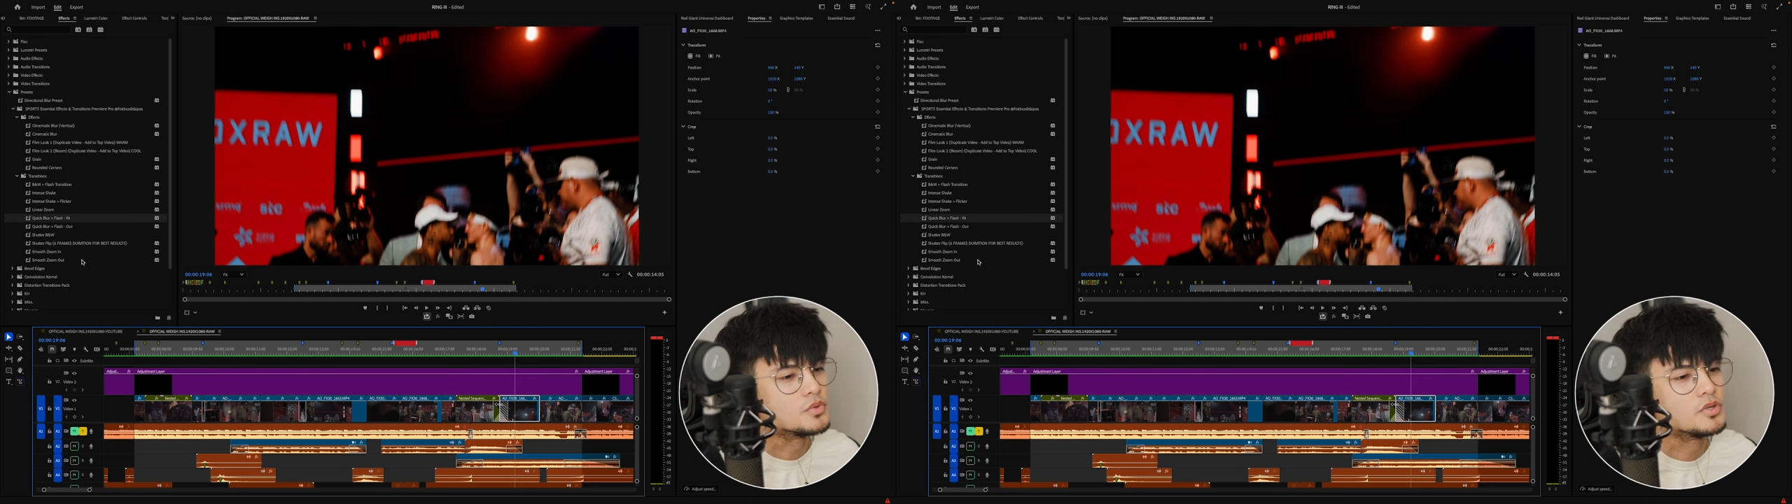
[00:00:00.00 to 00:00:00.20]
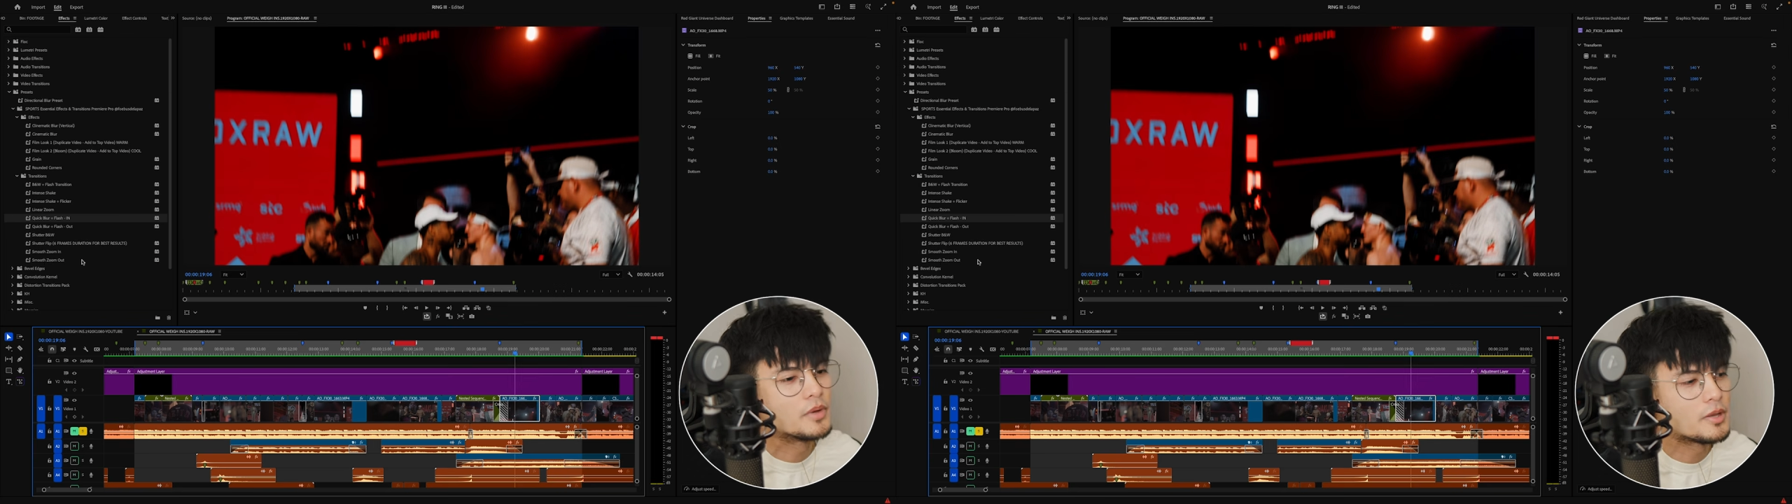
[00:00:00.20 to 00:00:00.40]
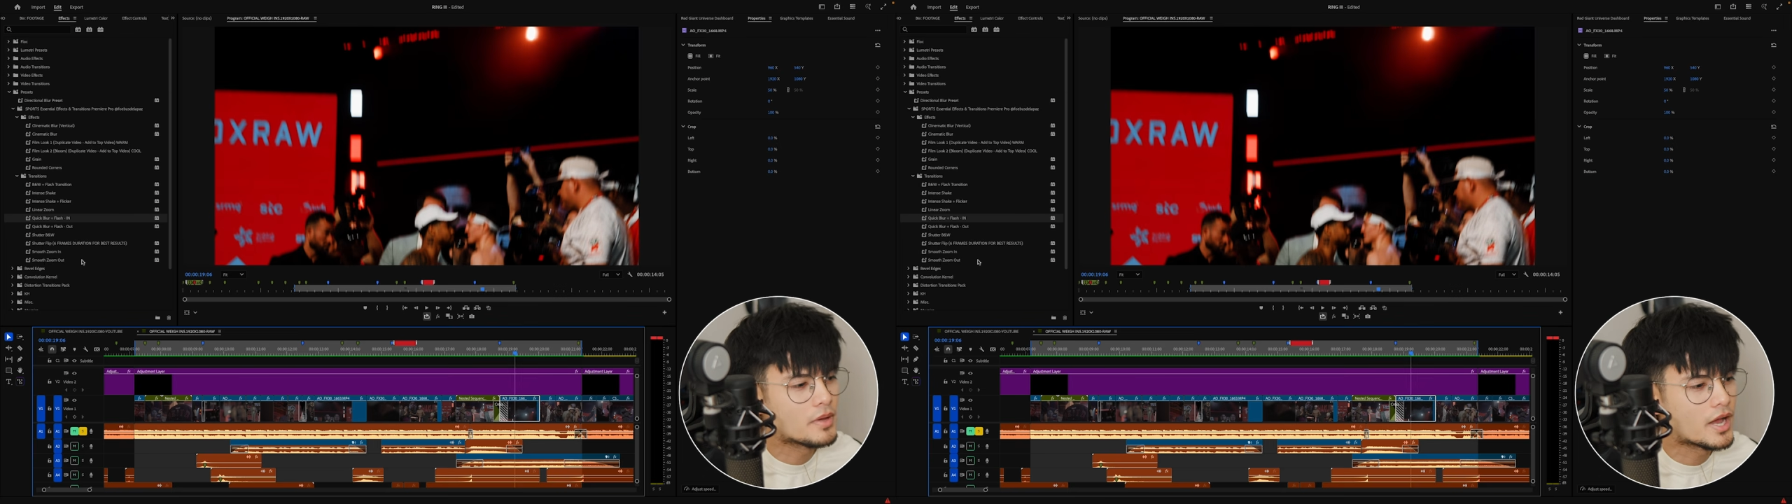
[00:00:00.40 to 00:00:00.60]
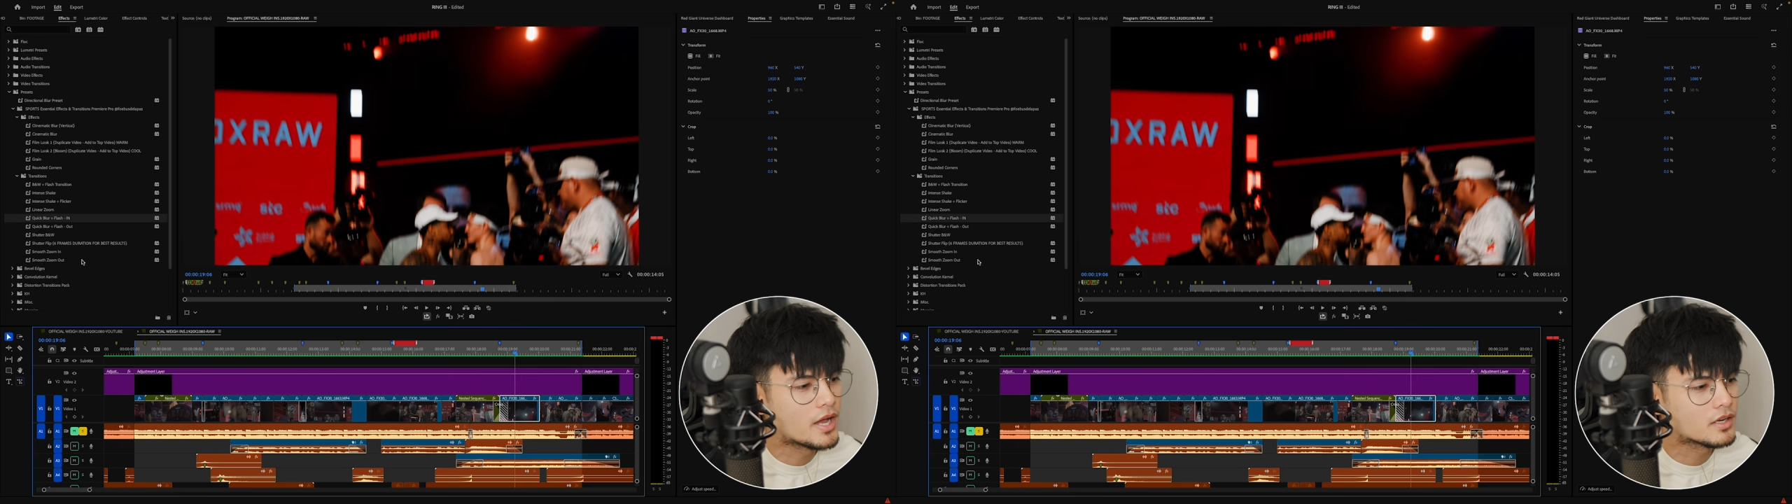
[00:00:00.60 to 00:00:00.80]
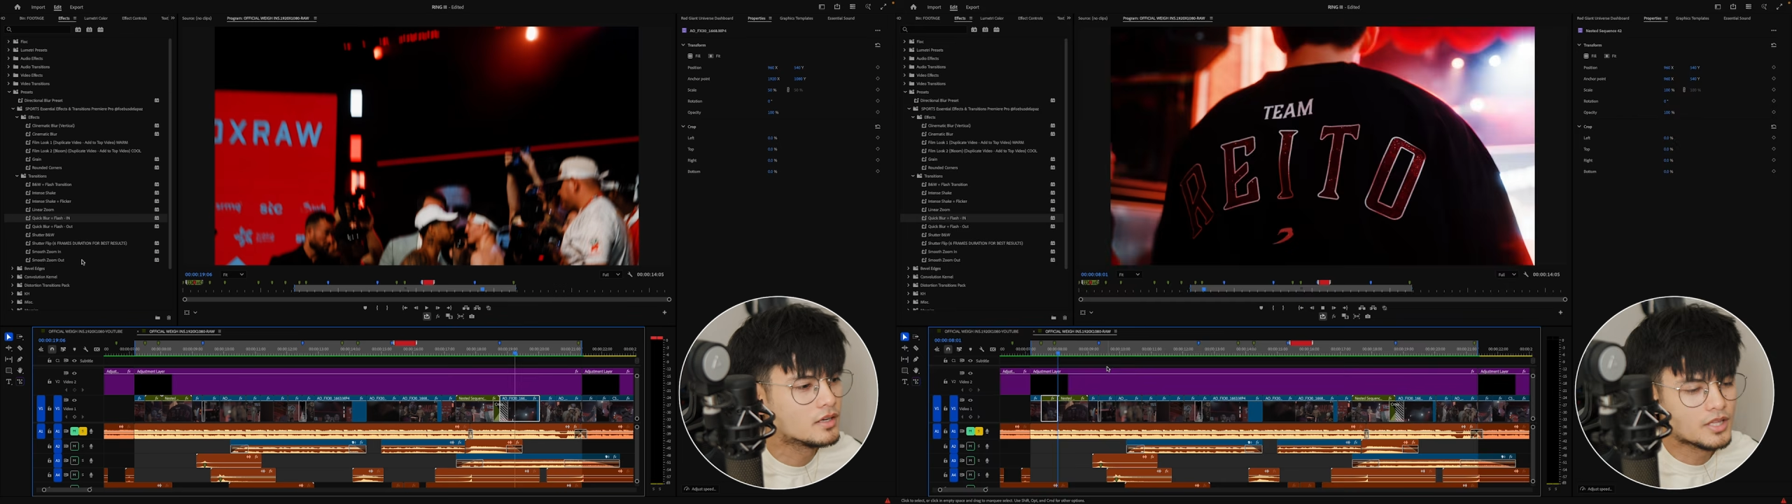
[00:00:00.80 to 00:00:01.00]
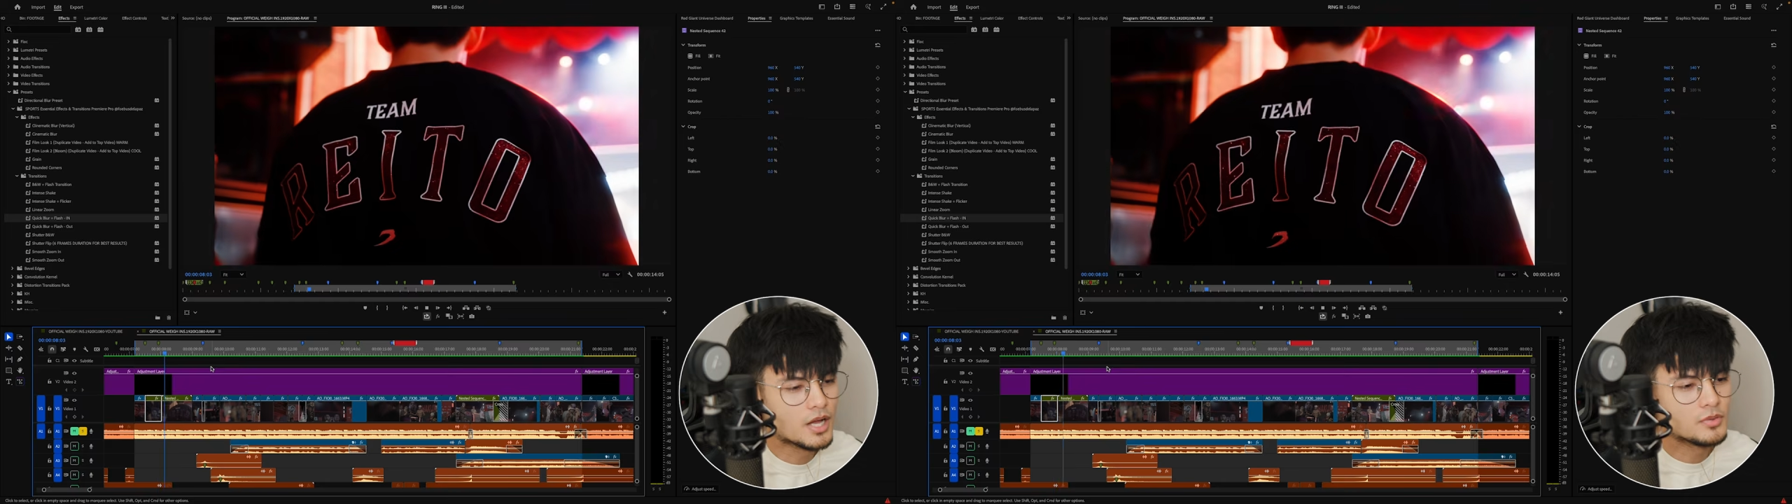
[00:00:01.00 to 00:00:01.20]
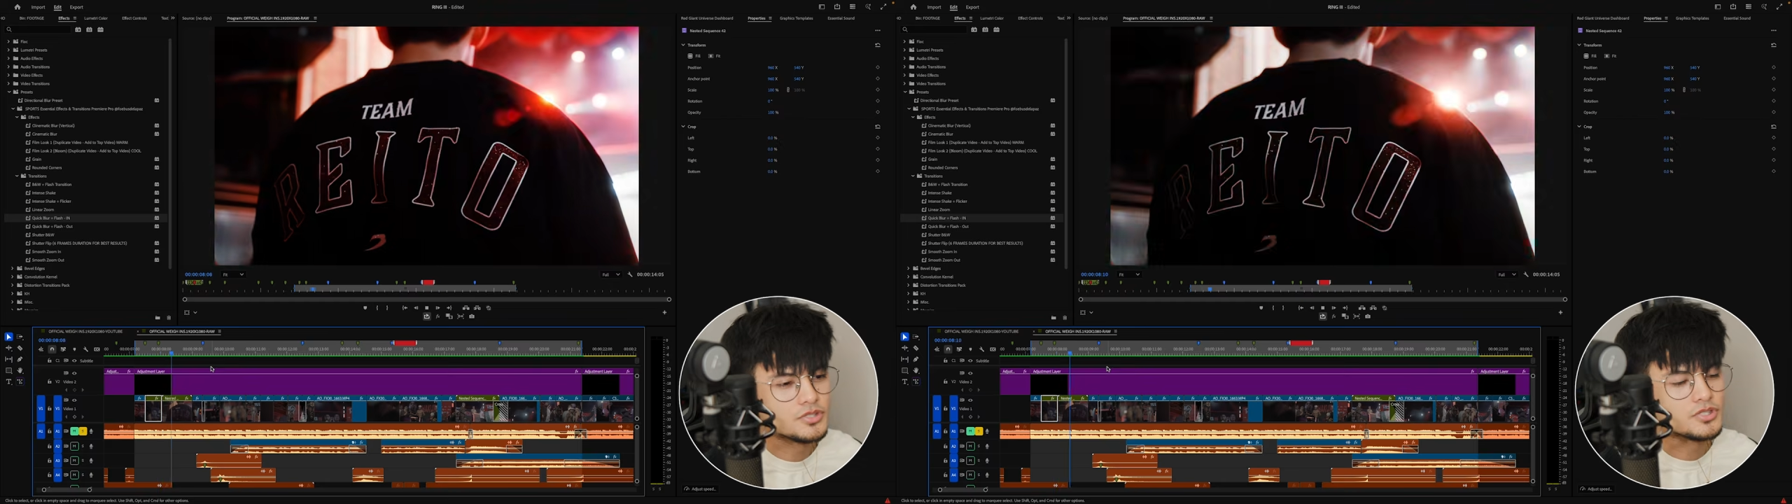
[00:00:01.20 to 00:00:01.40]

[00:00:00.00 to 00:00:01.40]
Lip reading: with my pack. That was